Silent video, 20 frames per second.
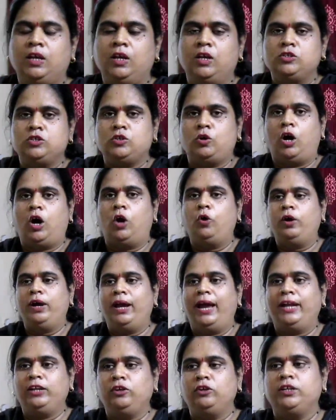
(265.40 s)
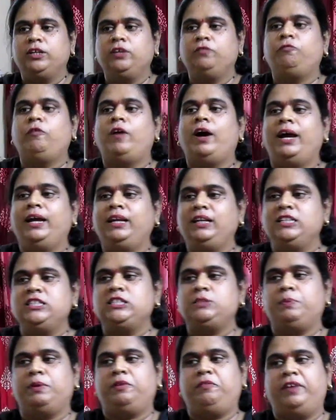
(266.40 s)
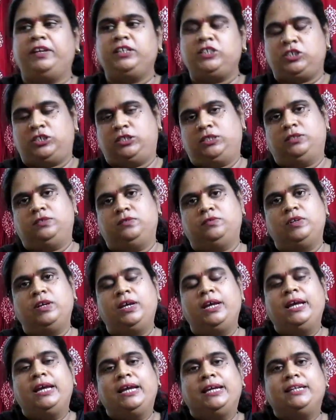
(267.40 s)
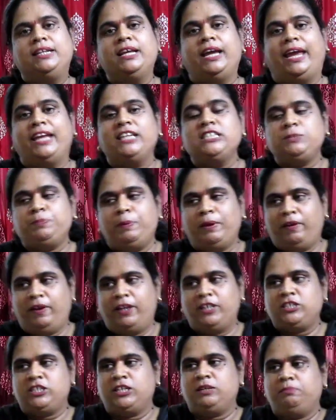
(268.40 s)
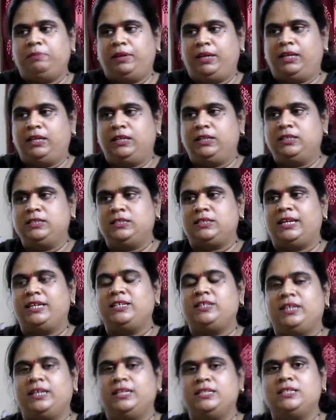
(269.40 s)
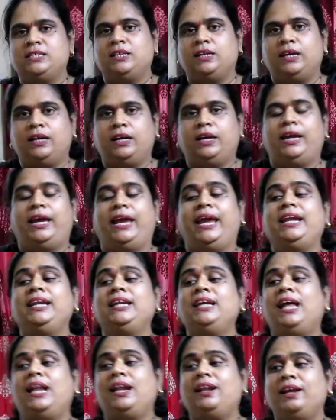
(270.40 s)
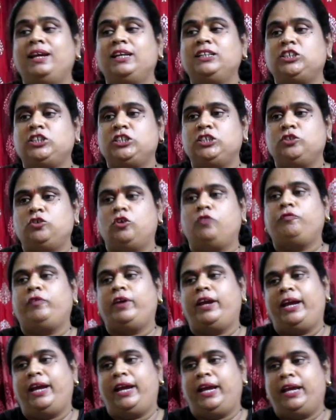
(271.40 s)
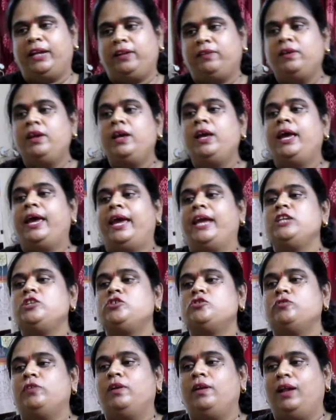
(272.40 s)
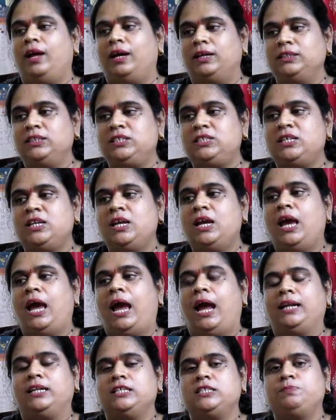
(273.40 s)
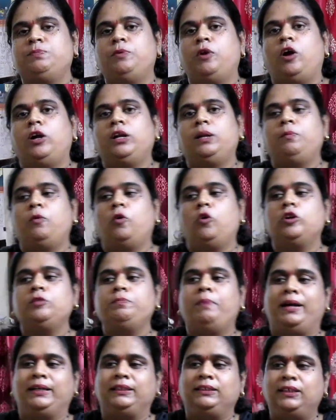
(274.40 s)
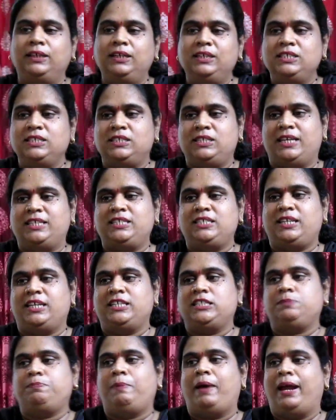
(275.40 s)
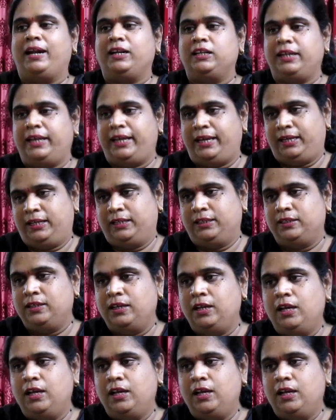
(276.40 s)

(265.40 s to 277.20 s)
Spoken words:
So how can you define inspiration? The inspiration means it is the inhalation of air into the lungs and is brought about by the chest expanding.